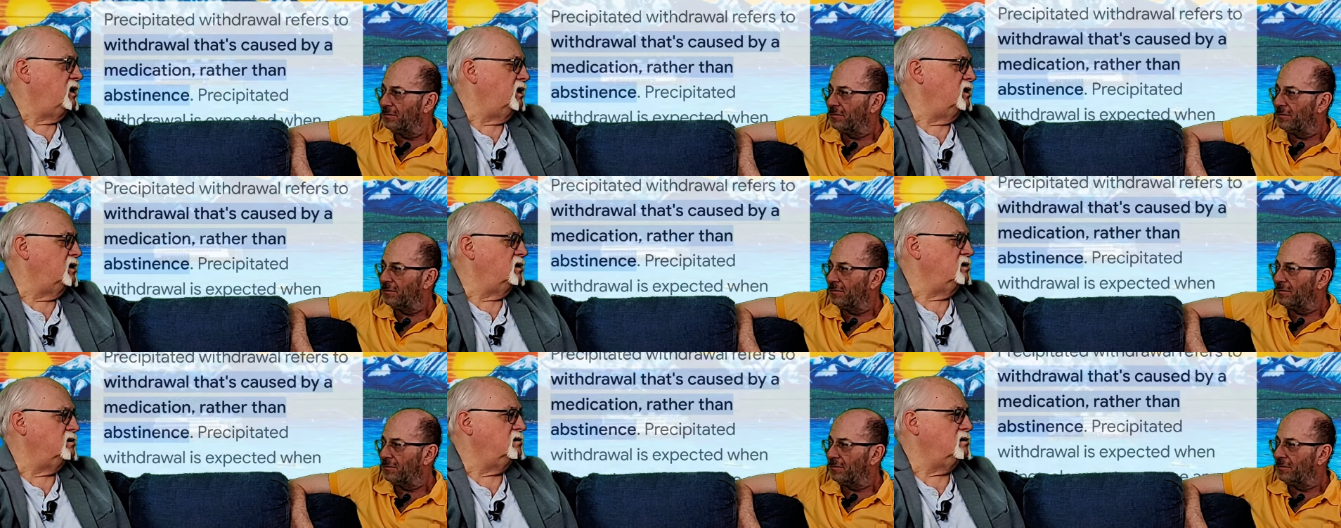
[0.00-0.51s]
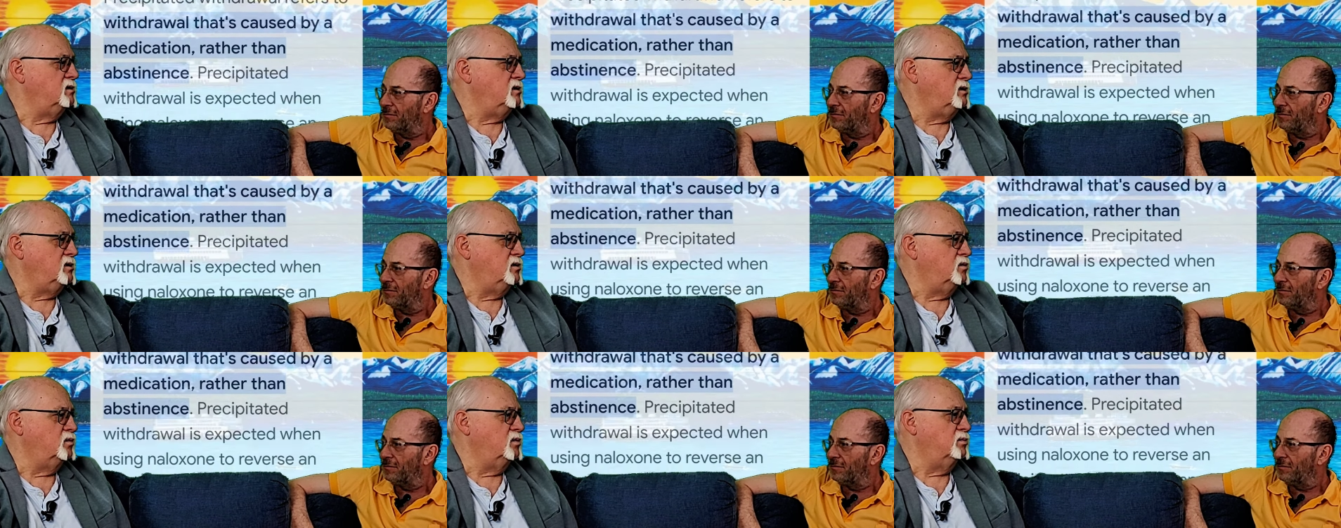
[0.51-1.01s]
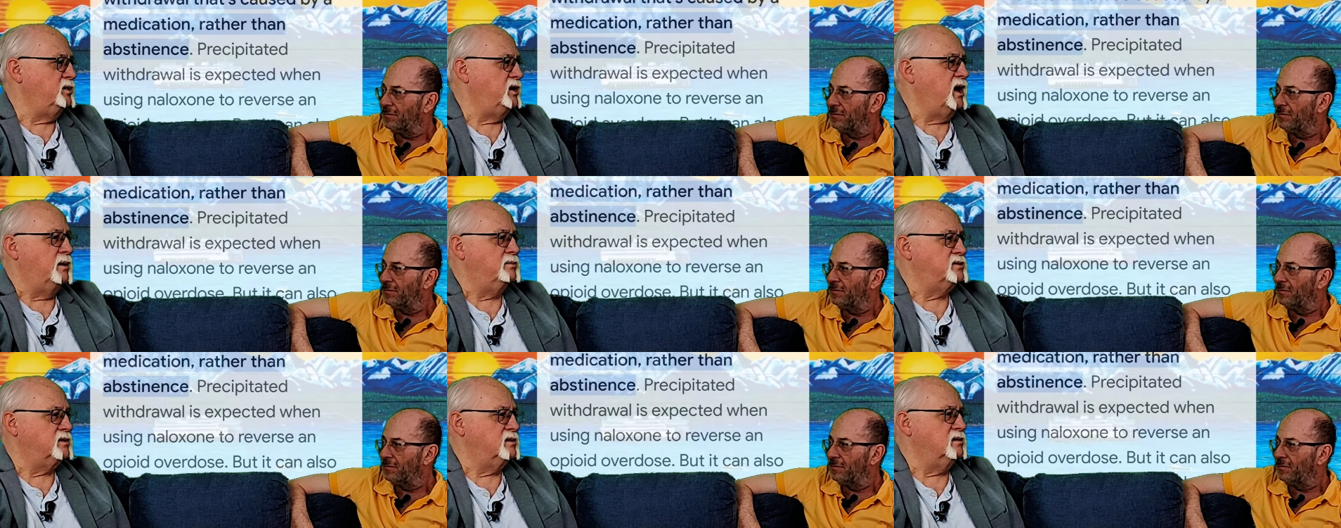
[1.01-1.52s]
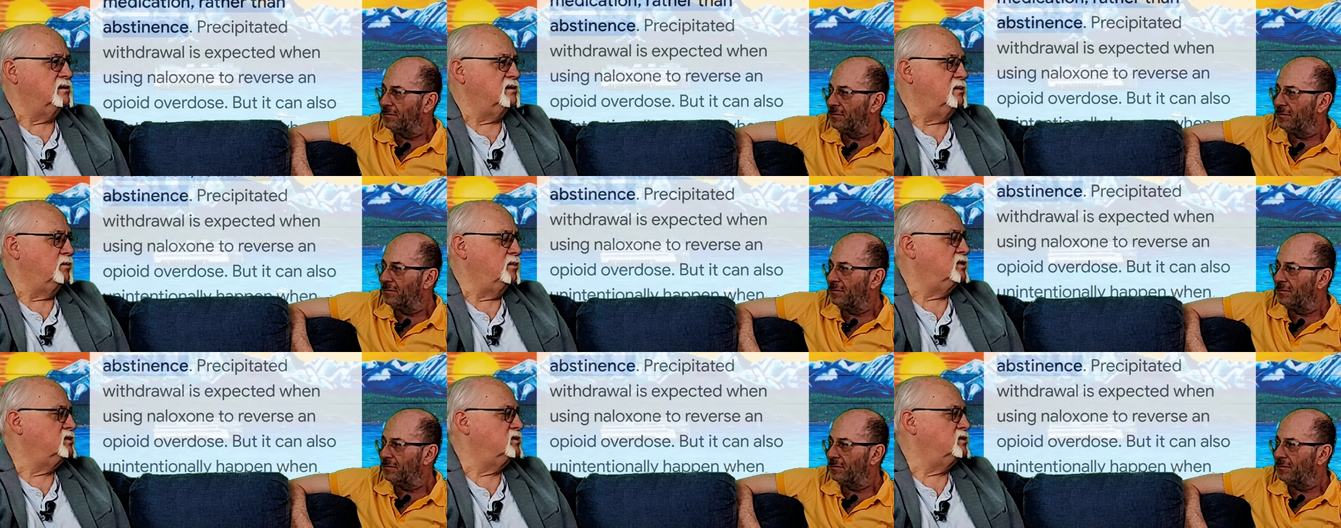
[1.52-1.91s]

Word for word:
Speaker 1: And you will be absolutely